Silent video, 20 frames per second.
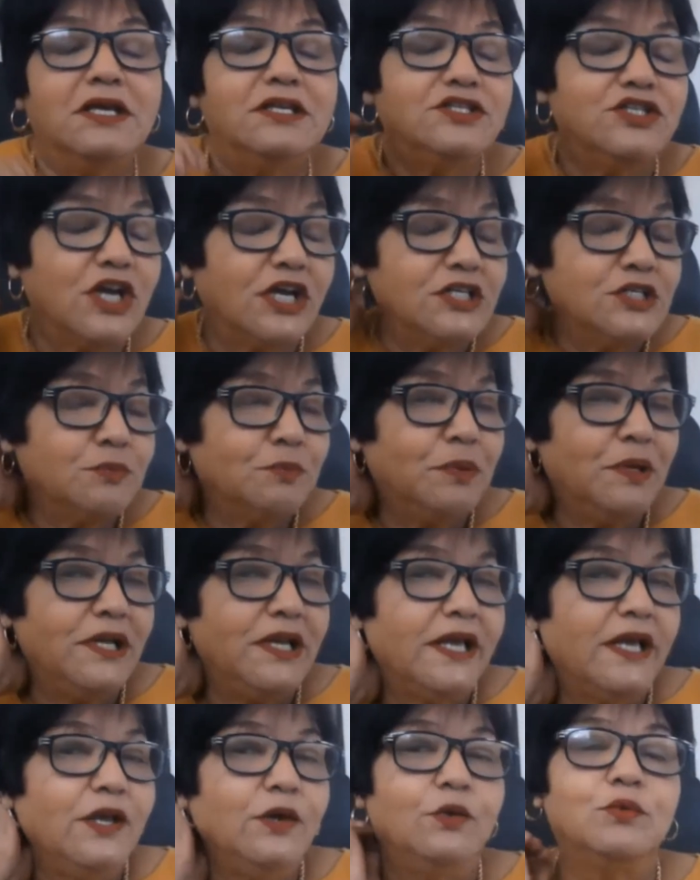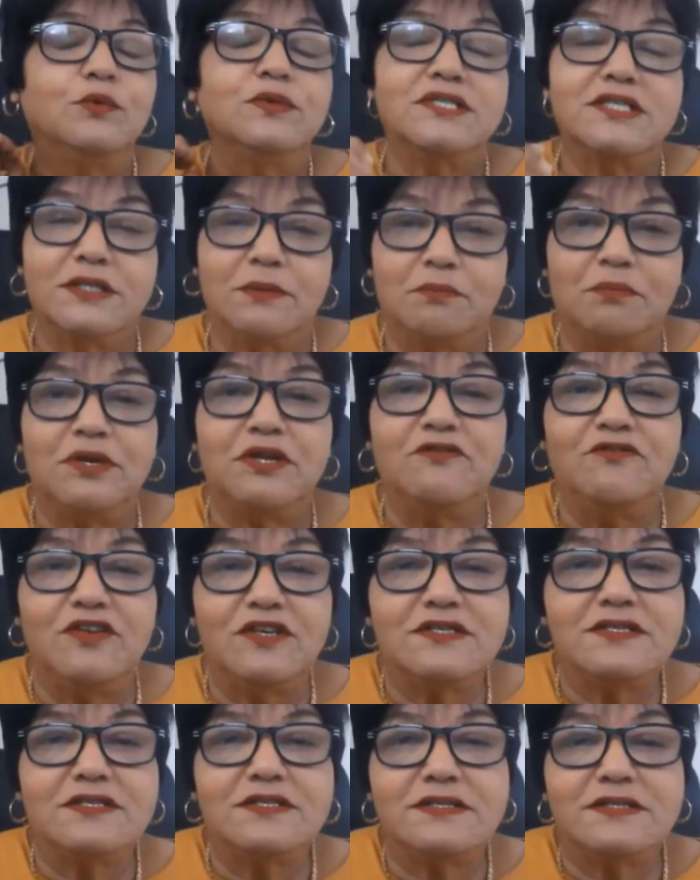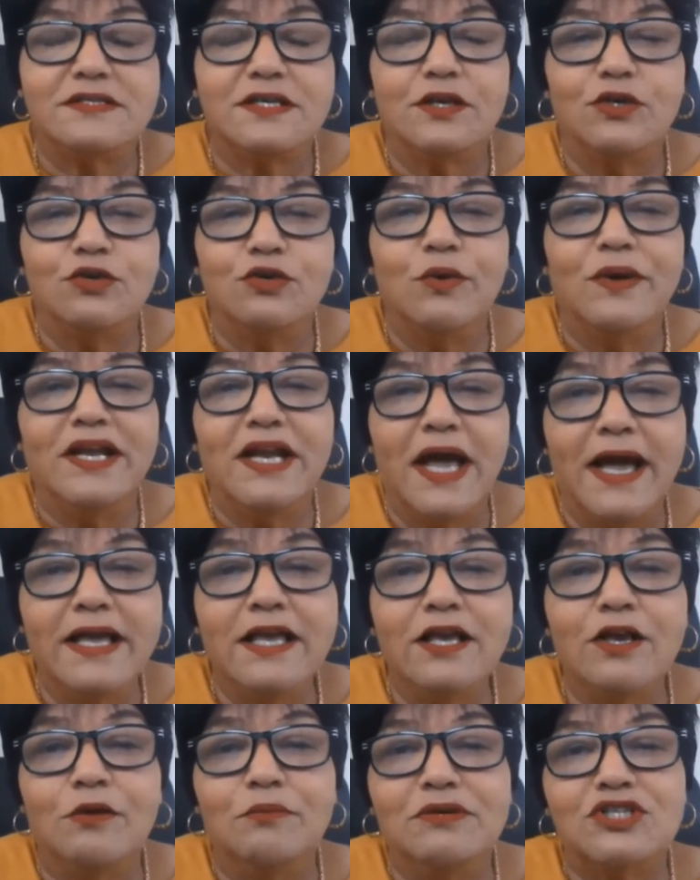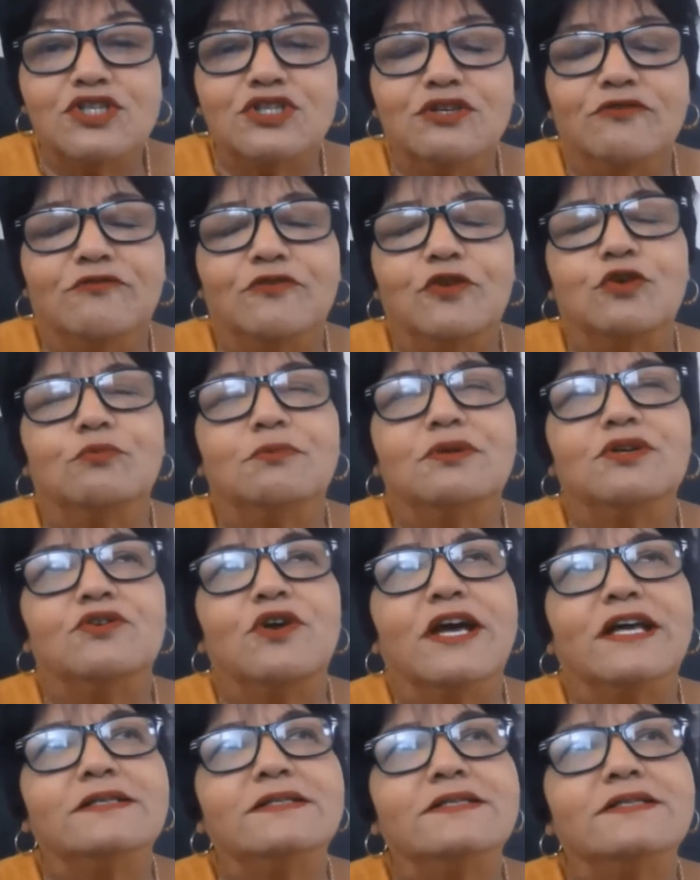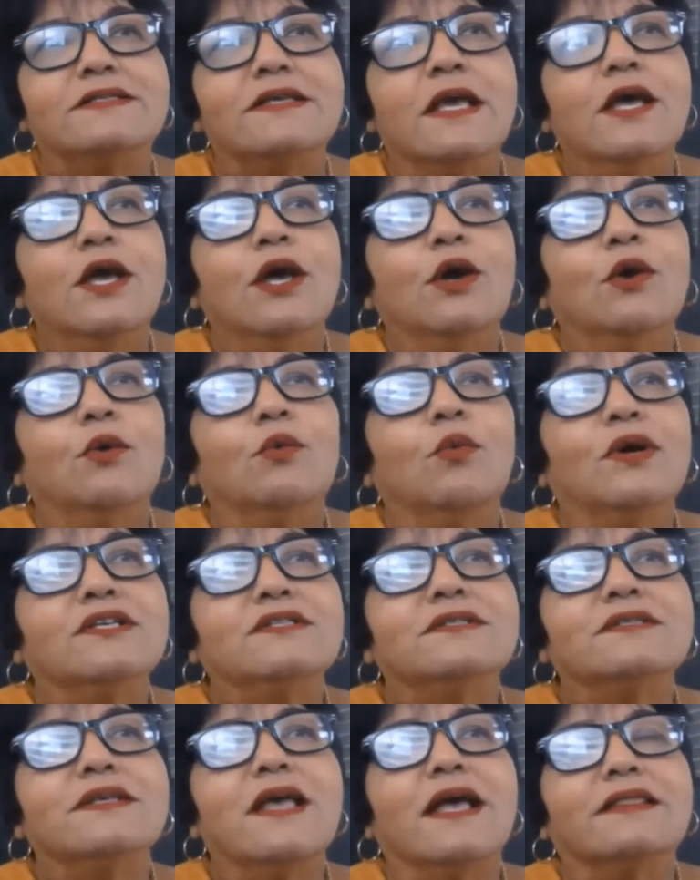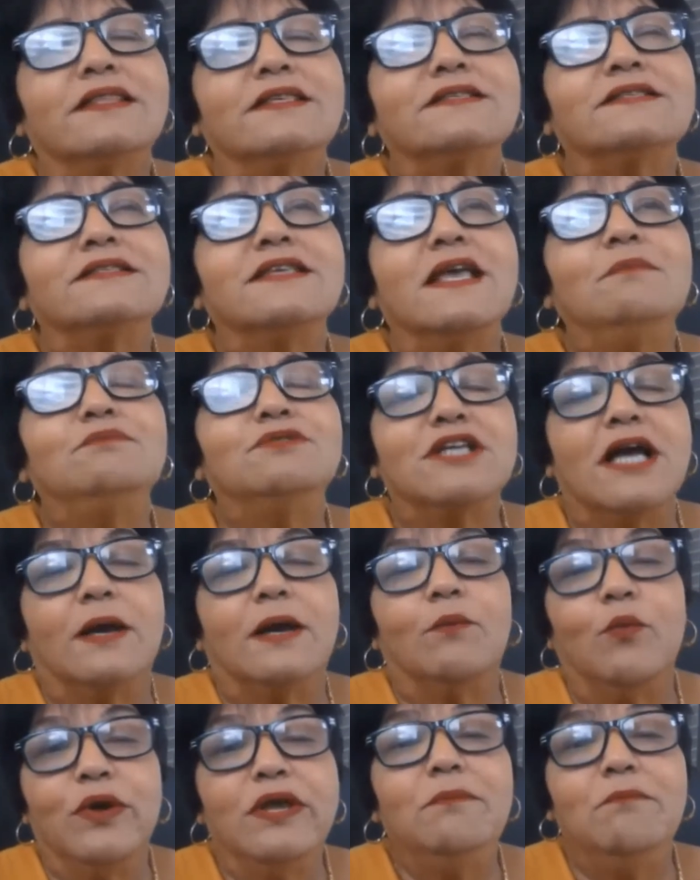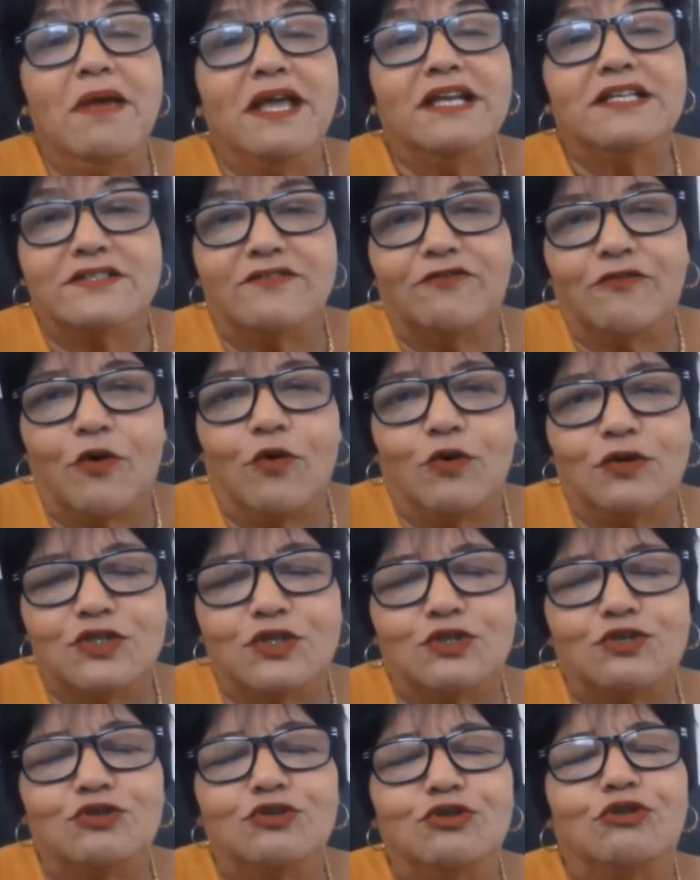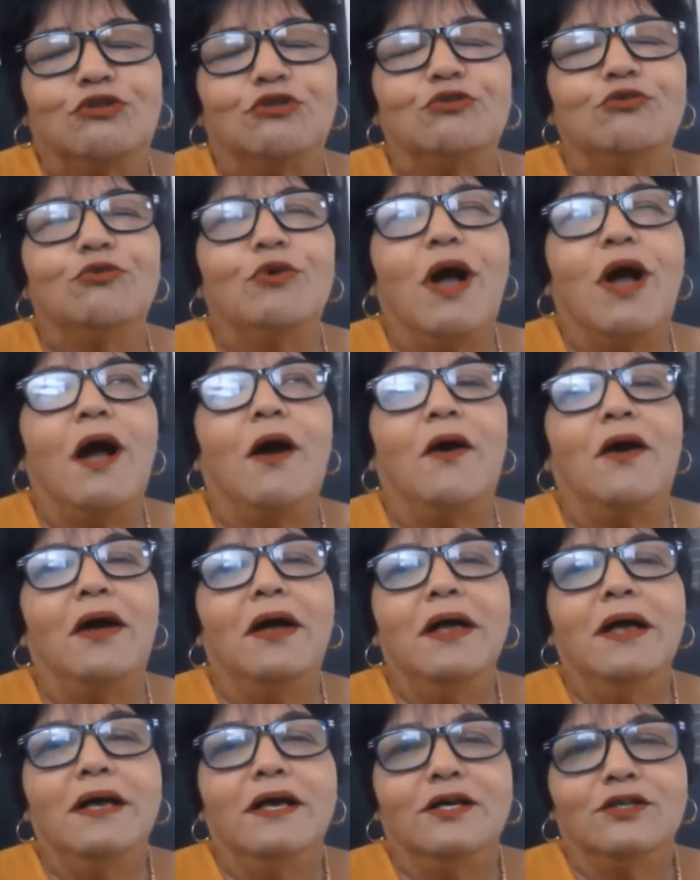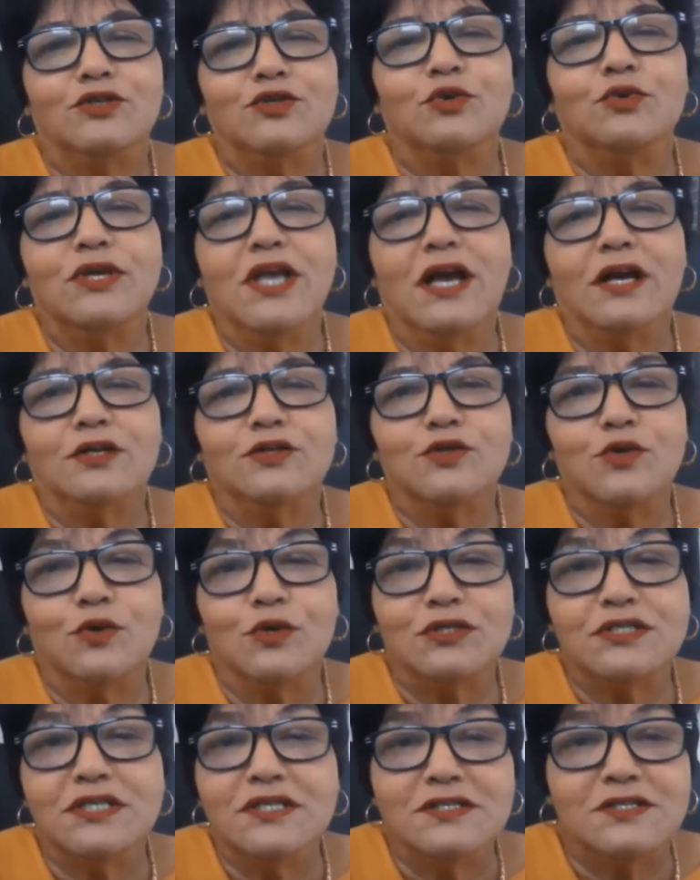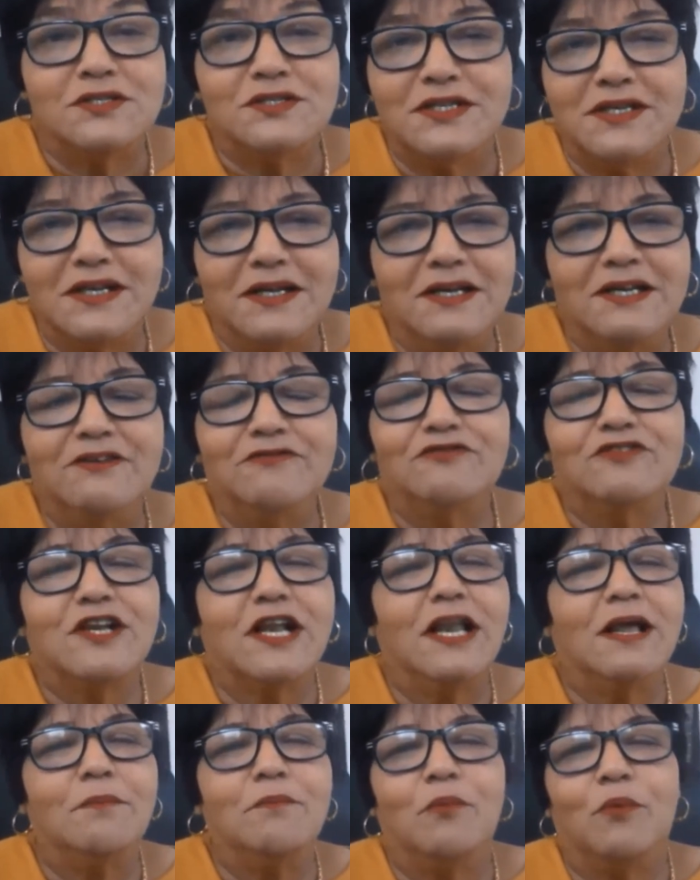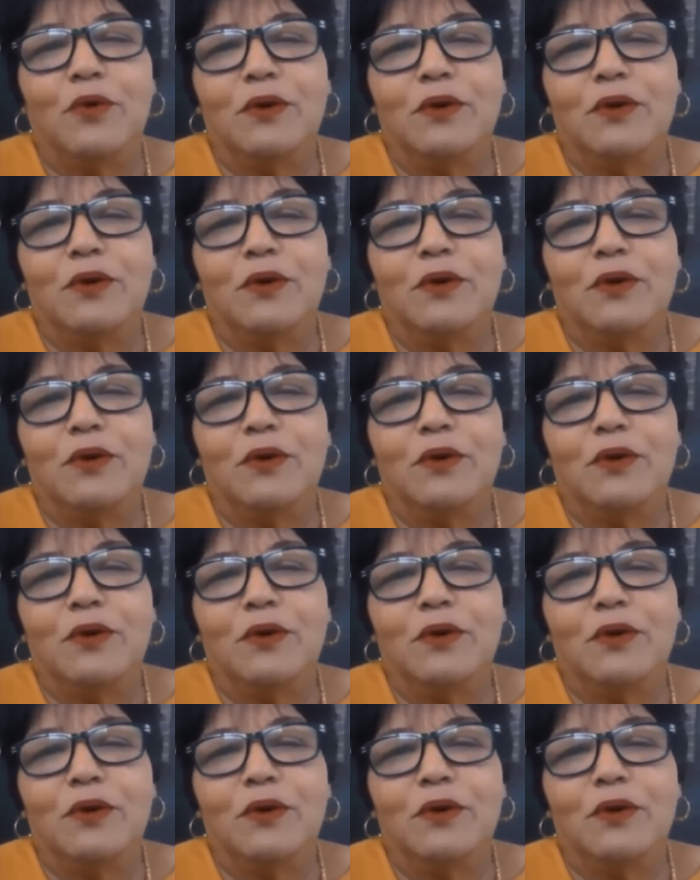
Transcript: Judge Pillay, who was the previous UN High Commissioner for Human Rights, was at the same time, we met, of course, through our 2 young daughters in a lift club.